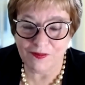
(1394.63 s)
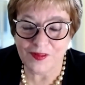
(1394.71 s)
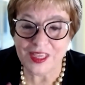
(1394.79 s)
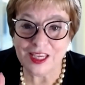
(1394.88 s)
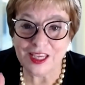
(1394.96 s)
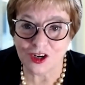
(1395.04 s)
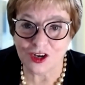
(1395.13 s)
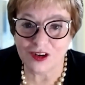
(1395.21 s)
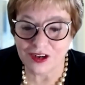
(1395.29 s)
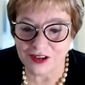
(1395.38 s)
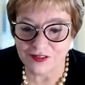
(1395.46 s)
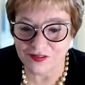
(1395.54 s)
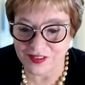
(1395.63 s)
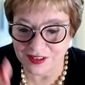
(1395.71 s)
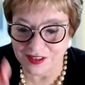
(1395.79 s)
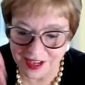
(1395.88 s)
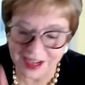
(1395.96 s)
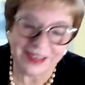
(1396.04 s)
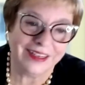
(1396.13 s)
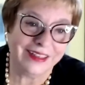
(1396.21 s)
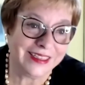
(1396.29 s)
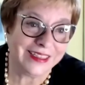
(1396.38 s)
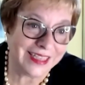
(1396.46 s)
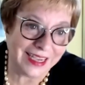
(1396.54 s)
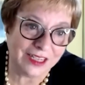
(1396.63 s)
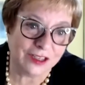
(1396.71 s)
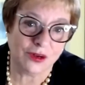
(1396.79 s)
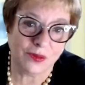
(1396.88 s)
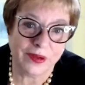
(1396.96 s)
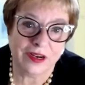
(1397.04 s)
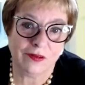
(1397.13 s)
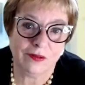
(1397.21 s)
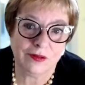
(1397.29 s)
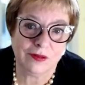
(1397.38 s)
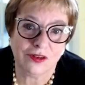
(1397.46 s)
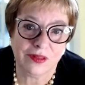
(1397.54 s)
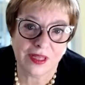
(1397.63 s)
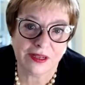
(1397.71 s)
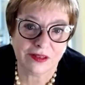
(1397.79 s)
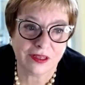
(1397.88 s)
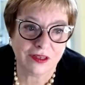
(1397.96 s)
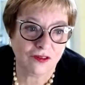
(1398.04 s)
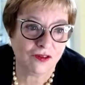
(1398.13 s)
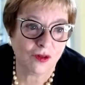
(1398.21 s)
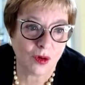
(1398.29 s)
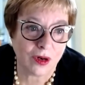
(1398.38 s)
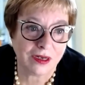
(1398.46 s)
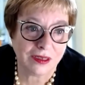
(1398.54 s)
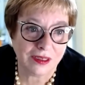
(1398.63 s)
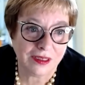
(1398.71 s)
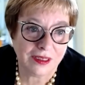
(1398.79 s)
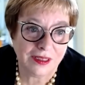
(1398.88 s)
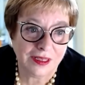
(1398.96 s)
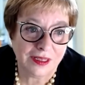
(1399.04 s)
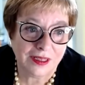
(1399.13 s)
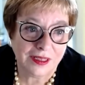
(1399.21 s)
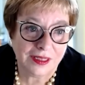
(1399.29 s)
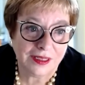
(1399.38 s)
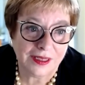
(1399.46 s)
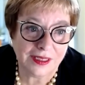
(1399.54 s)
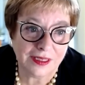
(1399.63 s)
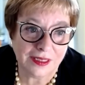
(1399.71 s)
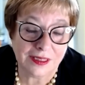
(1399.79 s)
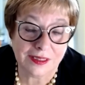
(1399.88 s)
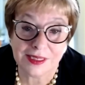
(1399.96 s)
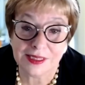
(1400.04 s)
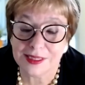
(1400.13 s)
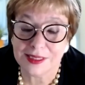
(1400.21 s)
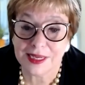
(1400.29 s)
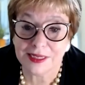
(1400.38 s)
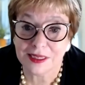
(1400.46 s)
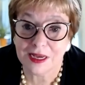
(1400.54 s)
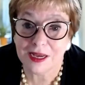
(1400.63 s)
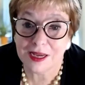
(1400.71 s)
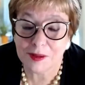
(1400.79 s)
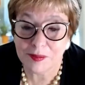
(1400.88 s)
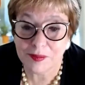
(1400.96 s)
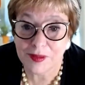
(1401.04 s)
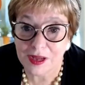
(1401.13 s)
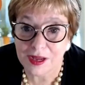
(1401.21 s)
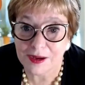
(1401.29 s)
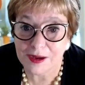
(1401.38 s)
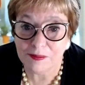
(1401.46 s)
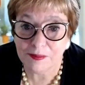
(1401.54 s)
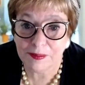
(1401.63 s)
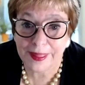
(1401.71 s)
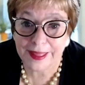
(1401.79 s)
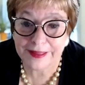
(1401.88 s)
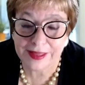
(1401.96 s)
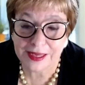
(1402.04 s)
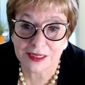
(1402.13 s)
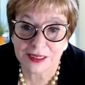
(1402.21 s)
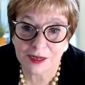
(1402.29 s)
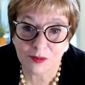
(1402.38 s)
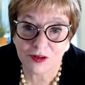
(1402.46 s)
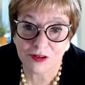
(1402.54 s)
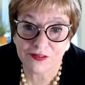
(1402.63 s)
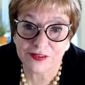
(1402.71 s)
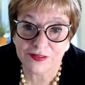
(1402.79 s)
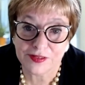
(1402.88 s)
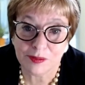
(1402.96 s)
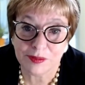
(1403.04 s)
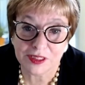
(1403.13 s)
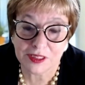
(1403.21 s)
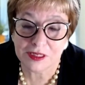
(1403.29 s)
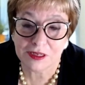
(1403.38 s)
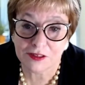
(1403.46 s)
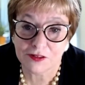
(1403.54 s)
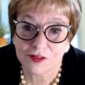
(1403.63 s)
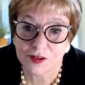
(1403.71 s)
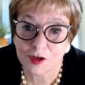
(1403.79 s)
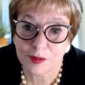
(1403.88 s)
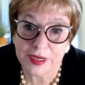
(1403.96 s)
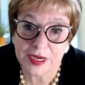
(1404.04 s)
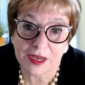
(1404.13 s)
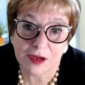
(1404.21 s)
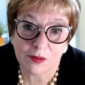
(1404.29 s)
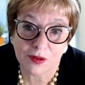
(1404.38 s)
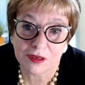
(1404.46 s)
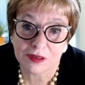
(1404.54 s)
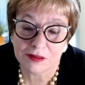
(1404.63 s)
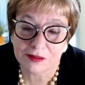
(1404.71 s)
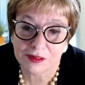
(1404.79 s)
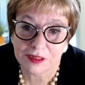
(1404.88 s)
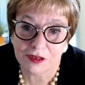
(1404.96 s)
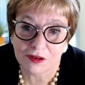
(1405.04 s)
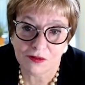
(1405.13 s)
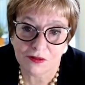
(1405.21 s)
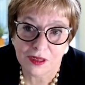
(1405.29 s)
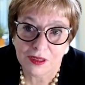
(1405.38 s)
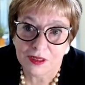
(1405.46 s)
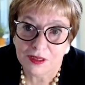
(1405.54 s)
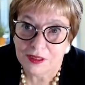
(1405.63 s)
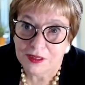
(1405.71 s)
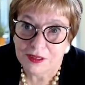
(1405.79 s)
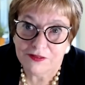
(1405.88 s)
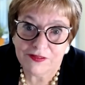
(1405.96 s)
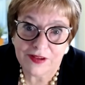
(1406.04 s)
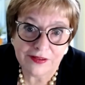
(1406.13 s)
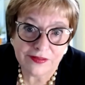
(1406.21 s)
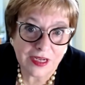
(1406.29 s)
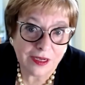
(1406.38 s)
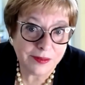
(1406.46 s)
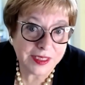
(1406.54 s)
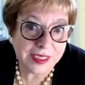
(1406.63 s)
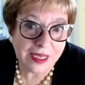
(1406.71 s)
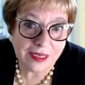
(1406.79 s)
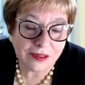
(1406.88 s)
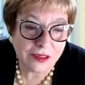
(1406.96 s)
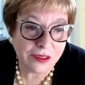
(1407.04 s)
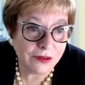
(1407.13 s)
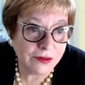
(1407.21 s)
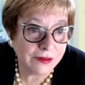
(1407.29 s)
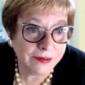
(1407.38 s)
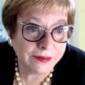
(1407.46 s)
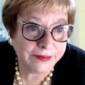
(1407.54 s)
year of the line in the sand or whatever was 2004. And since that time, at that time, we were a $50 million firm and now we're, 5 times that. So.